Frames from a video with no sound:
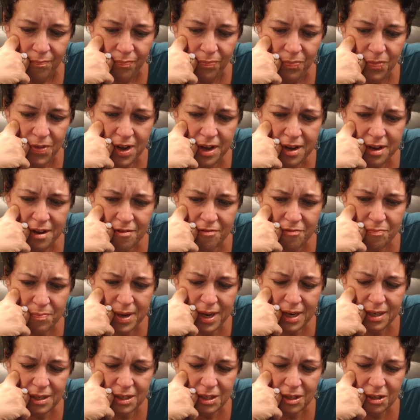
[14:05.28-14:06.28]
knight of
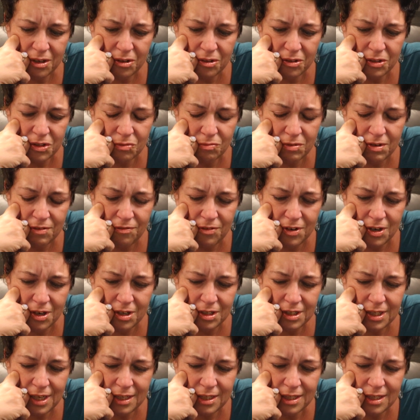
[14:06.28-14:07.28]
pentacles
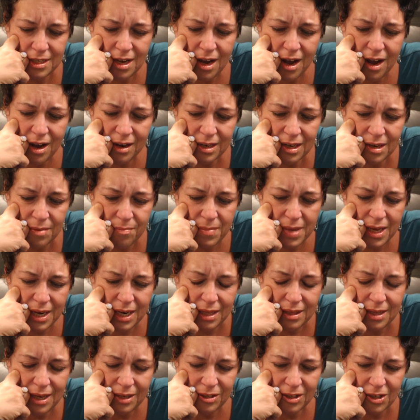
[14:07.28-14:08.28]
reverse that's not
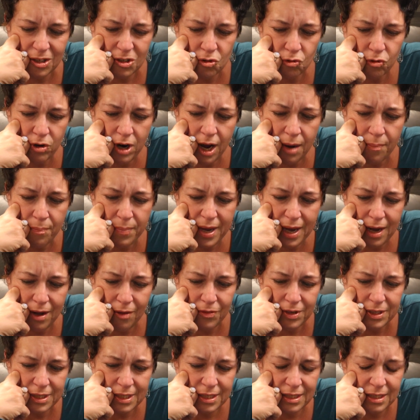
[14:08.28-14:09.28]
committed that's a
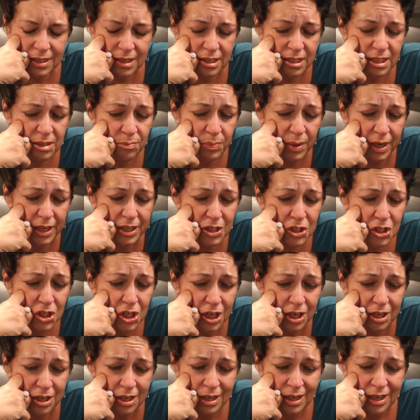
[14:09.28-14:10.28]
dropout this is a
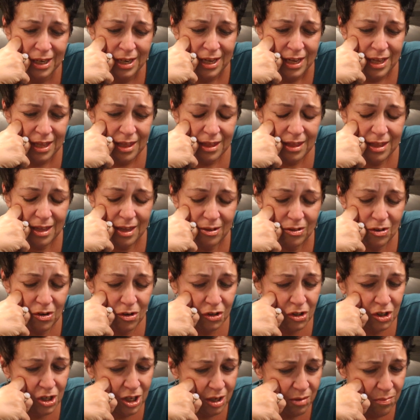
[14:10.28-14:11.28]
sponger
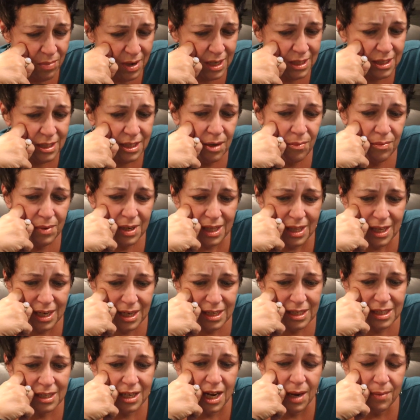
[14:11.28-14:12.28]
there could be somebody
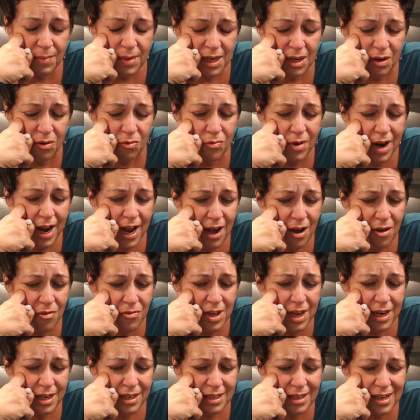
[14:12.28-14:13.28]
that is coming
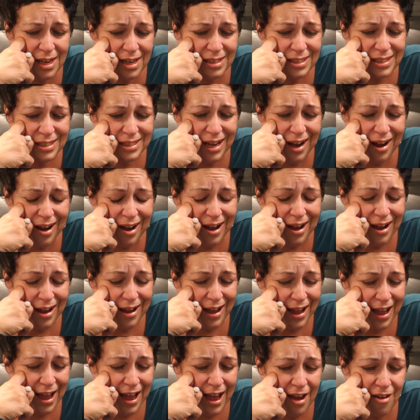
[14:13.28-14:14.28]
around that does
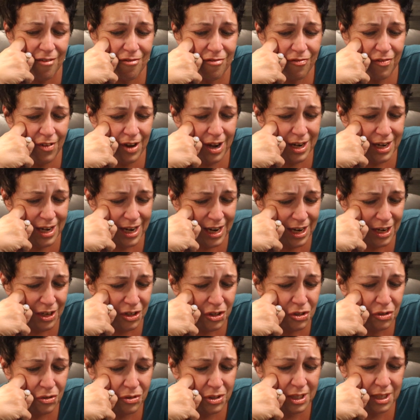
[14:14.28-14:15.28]
not have
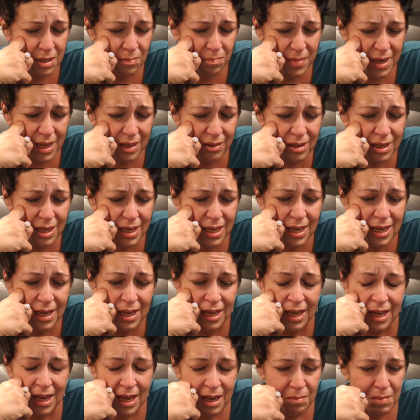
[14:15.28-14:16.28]
financial stability
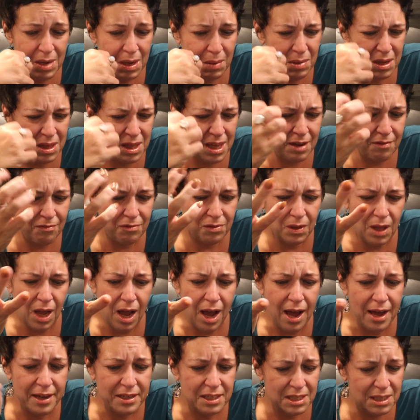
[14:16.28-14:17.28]
maybe they've
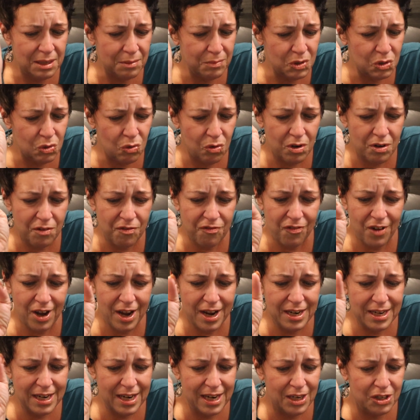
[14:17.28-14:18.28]
lost some sort of
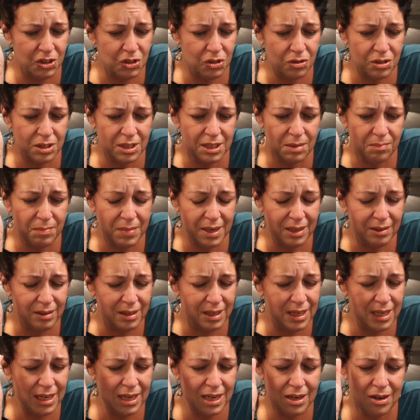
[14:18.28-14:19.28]
financial
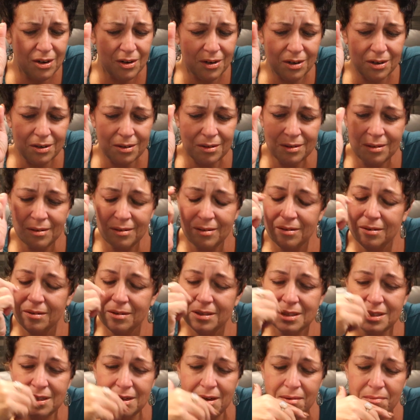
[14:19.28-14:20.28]
stability or
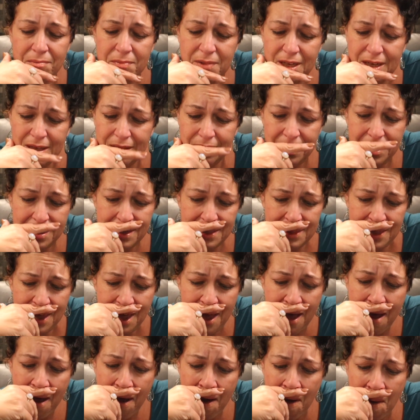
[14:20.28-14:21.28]
something like
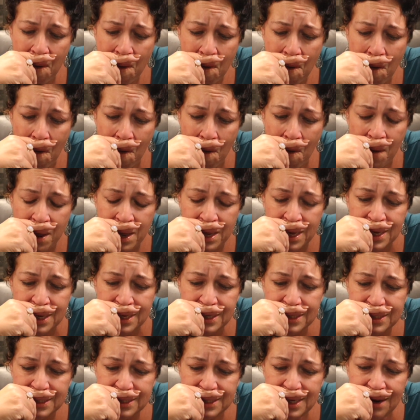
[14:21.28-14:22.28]
that
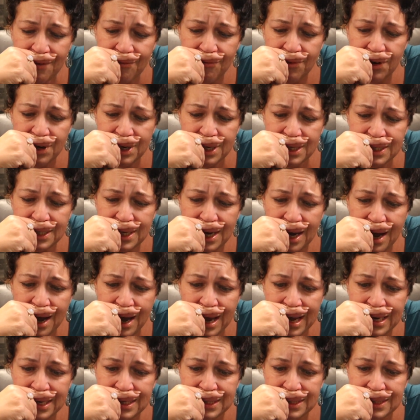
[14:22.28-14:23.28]
severing
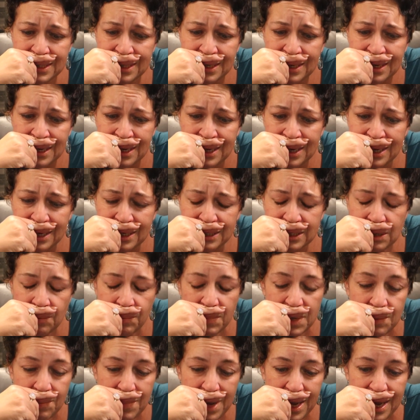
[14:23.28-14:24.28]
ties.
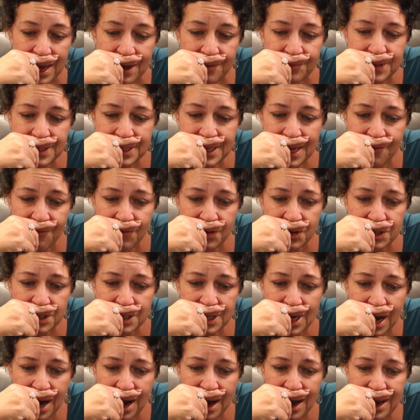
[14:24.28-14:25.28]
Somebody may have
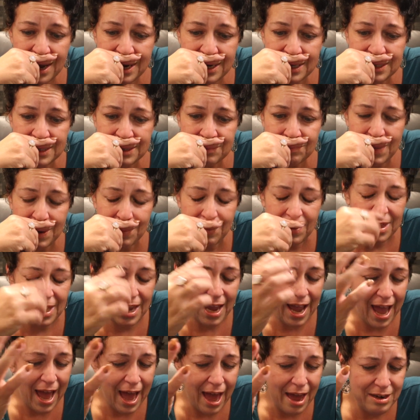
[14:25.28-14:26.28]
severed ties. Maybe
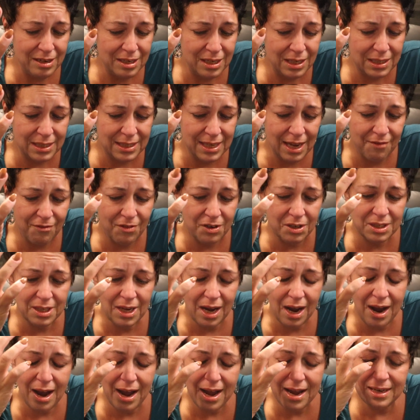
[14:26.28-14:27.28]
they had to sever
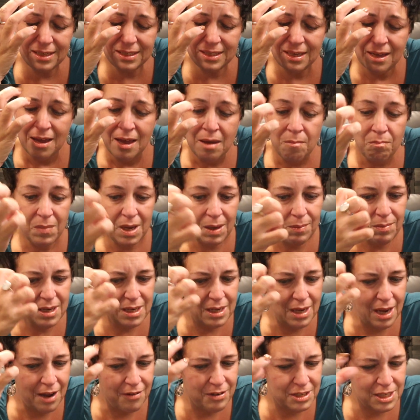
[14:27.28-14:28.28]
ties.
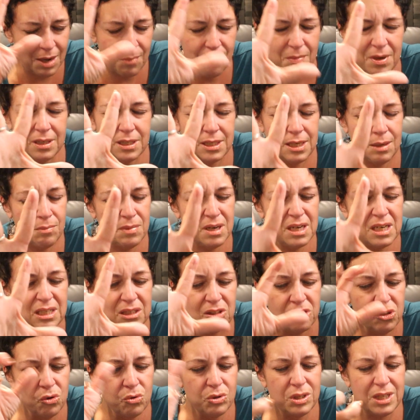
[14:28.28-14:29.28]
Maybe somebody,
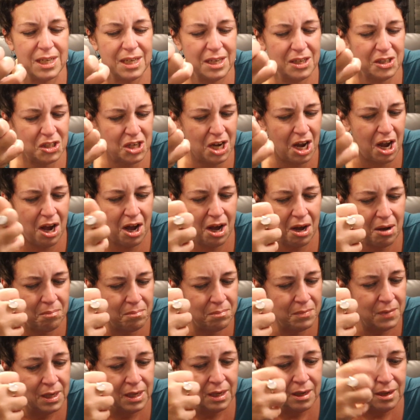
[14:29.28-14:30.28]
somebody's losing a
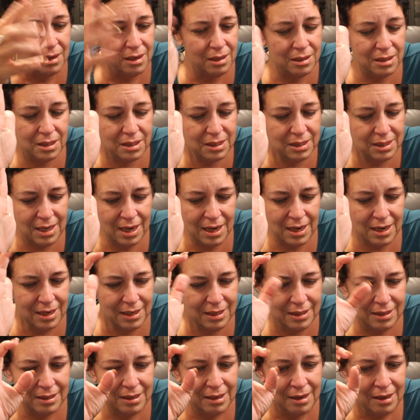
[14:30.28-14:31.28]
job. Just
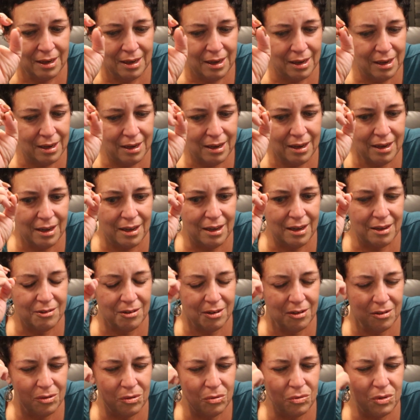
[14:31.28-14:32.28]
saying, uh,
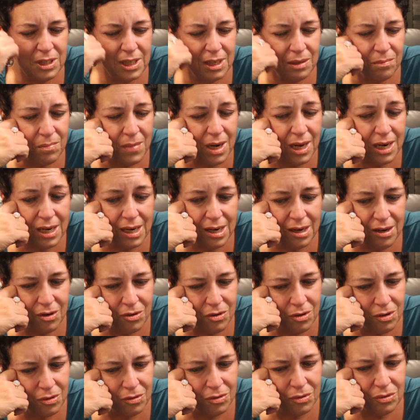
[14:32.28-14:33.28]
they're losing money
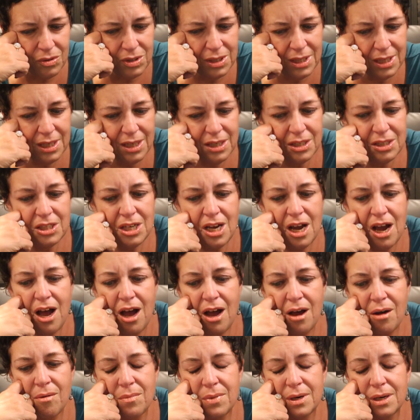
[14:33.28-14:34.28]
or they're losing a
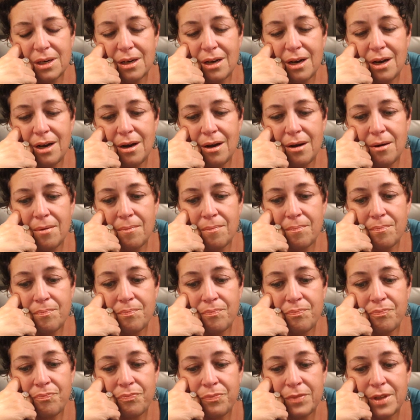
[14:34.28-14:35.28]
job.
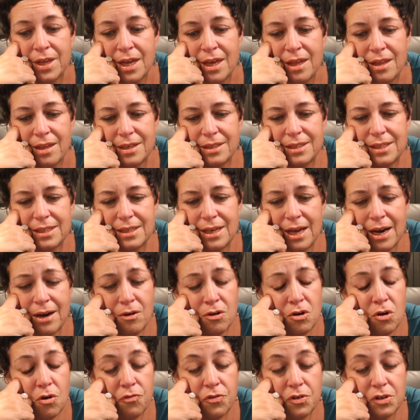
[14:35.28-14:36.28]
Um, this is I
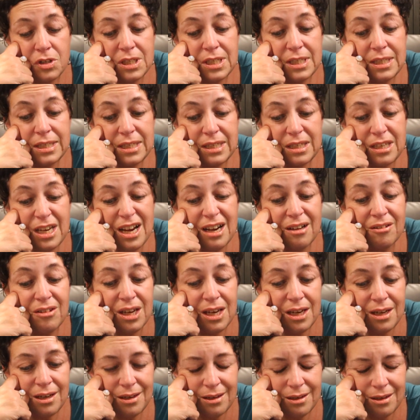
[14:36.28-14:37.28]
don't know if they're
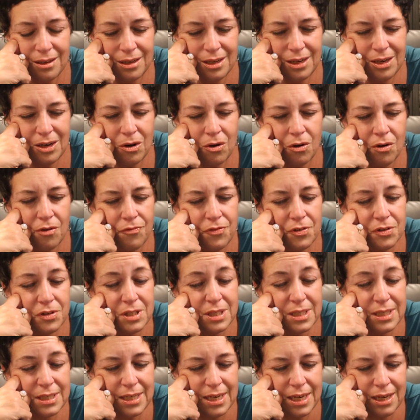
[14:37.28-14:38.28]
stealing. You know, if they're
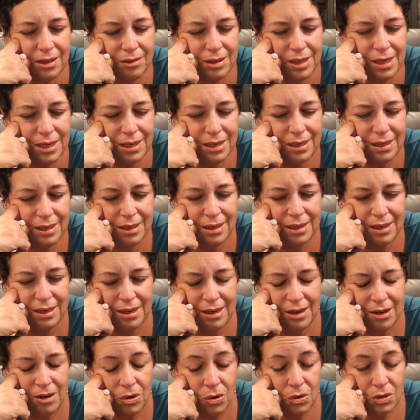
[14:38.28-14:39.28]
stealing
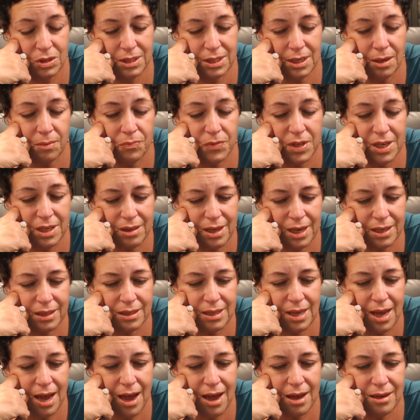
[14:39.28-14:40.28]
or something
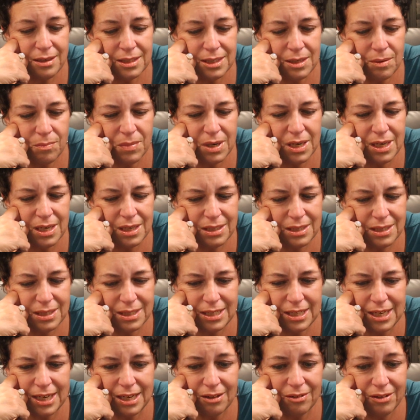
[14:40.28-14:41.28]
like that. Somebody is
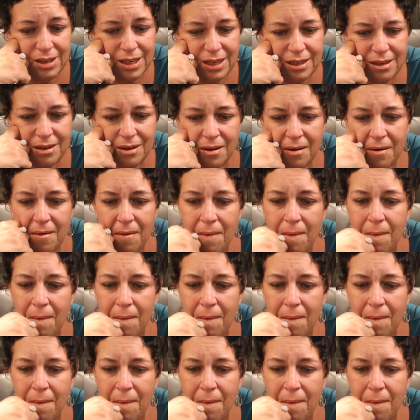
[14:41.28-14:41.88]
stealing